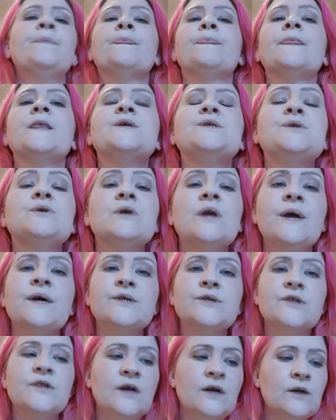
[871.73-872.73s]
So yes,
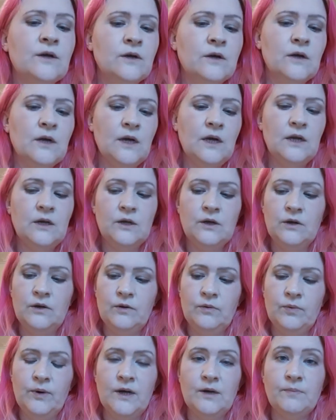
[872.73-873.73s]
thank you Kate, you
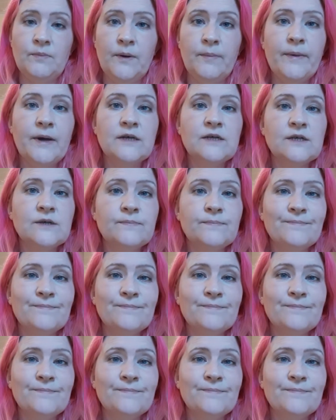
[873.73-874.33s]
read my mind.